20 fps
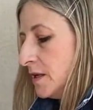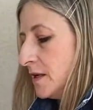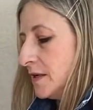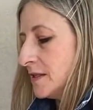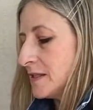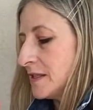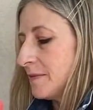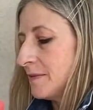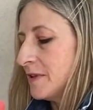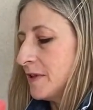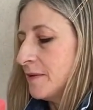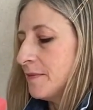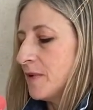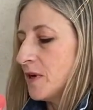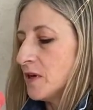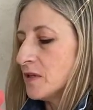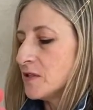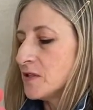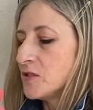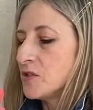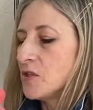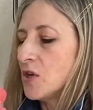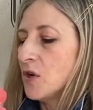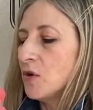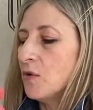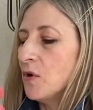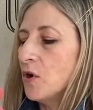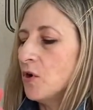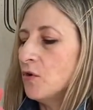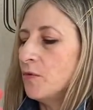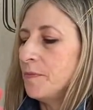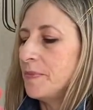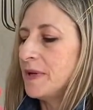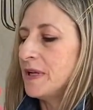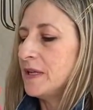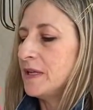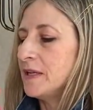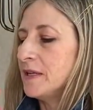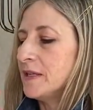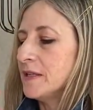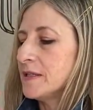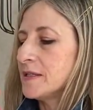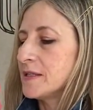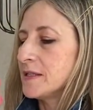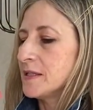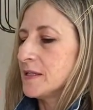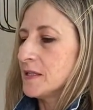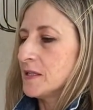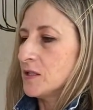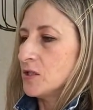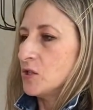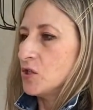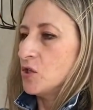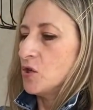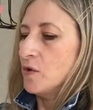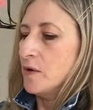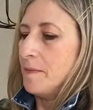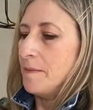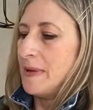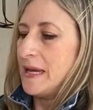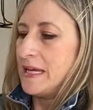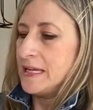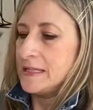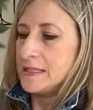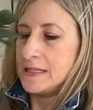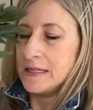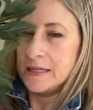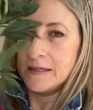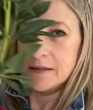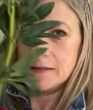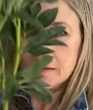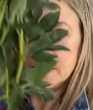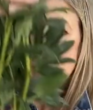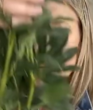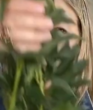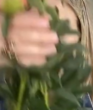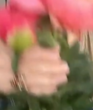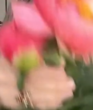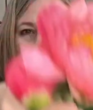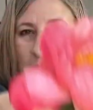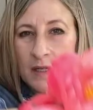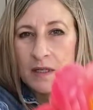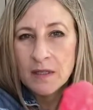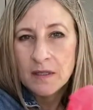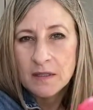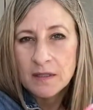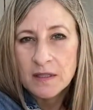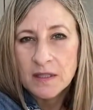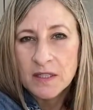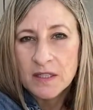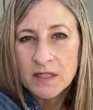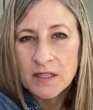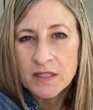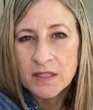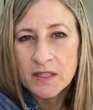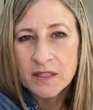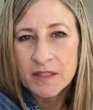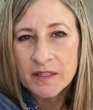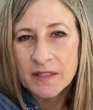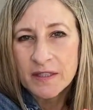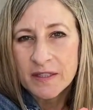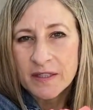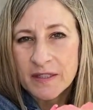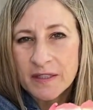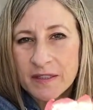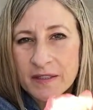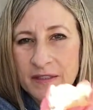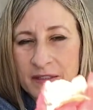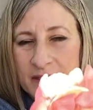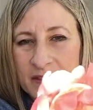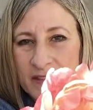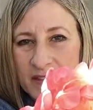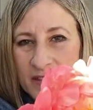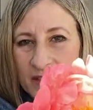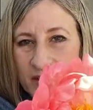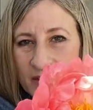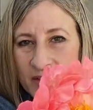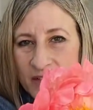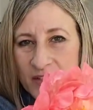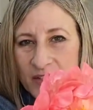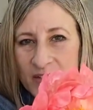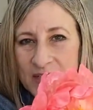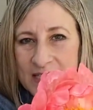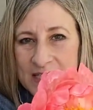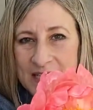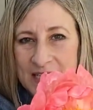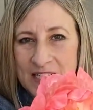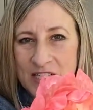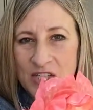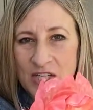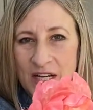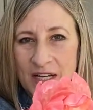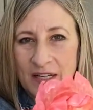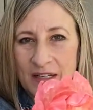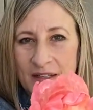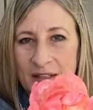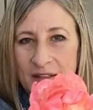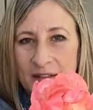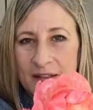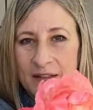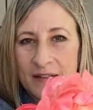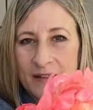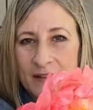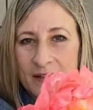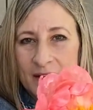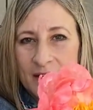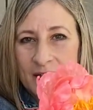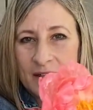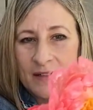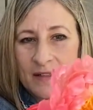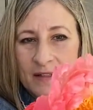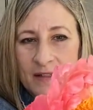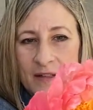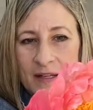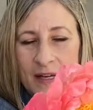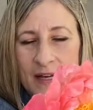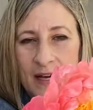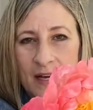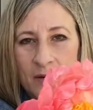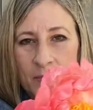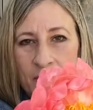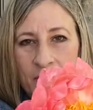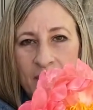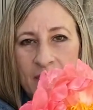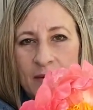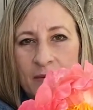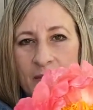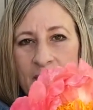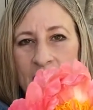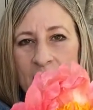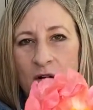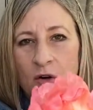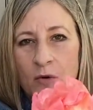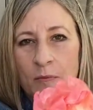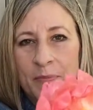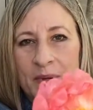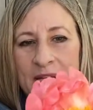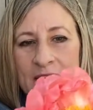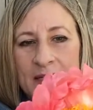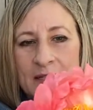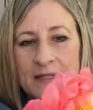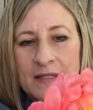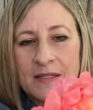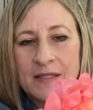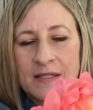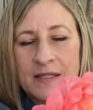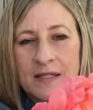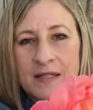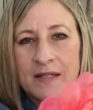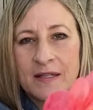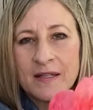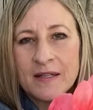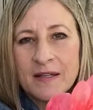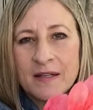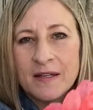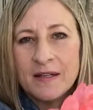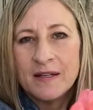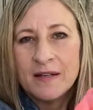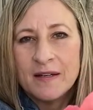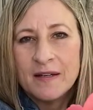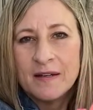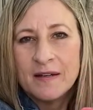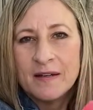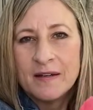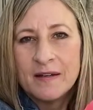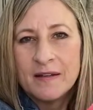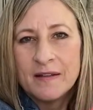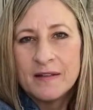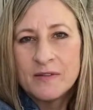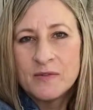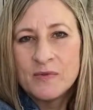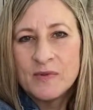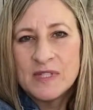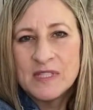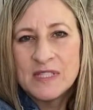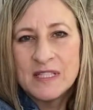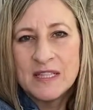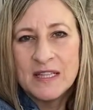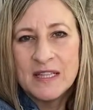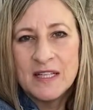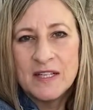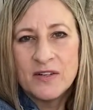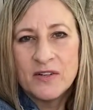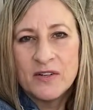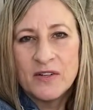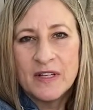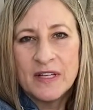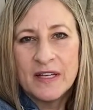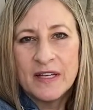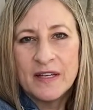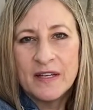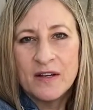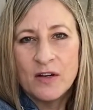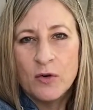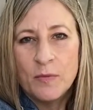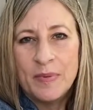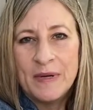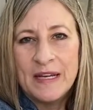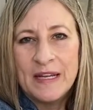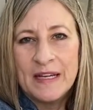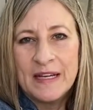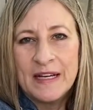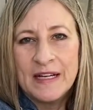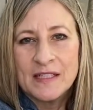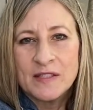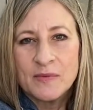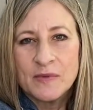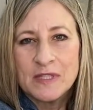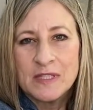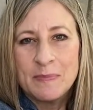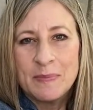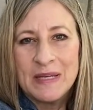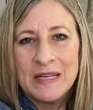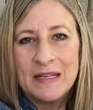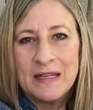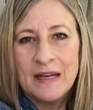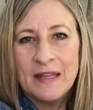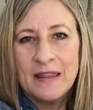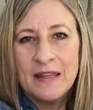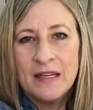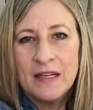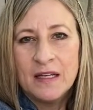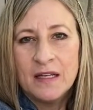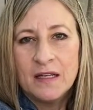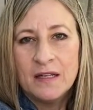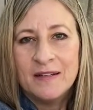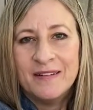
Some of them are so open, it's so amazing. Look, oh, the sunshine. Look at how pretty when it opens. This one's literally opening as we speak, I think.